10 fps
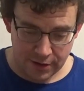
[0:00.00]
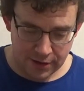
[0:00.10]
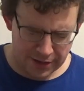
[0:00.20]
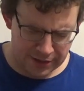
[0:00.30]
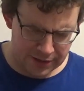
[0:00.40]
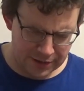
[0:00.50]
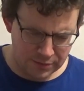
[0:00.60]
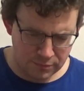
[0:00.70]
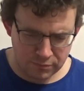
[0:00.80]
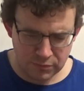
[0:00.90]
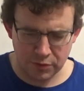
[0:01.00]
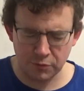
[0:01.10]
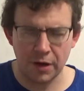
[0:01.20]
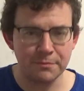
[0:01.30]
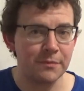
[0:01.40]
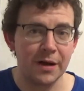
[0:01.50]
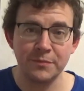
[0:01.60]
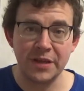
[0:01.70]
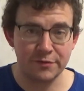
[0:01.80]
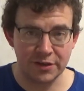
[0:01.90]
I know
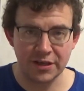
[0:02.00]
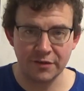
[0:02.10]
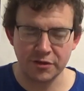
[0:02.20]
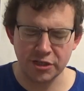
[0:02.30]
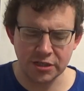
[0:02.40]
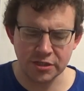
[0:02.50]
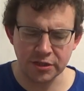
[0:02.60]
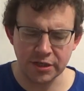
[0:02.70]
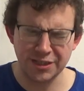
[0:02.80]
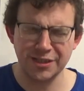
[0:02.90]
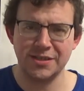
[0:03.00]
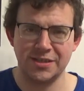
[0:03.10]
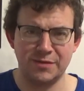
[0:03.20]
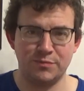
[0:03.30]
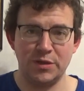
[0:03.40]
I'm definitely going to have to change the lid because